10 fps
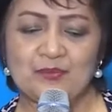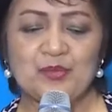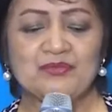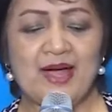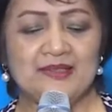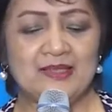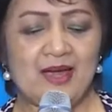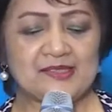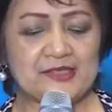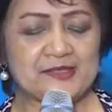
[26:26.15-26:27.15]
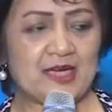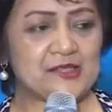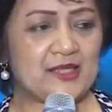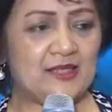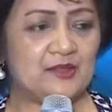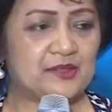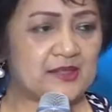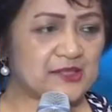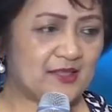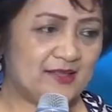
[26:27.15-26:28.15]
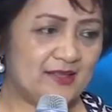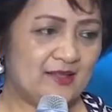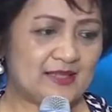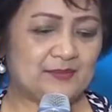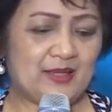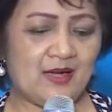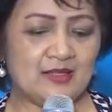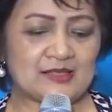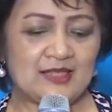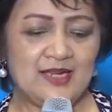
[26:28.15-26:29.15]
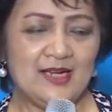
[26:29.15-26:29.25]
providing us essential nutrition, is because